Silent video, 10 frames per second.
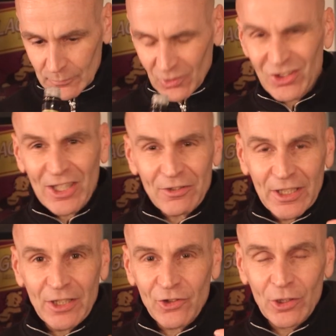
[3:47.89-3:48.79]

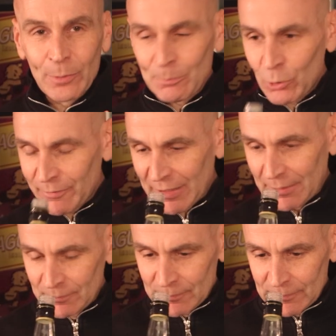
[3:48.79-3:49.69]
certainly there's a little bit more of a,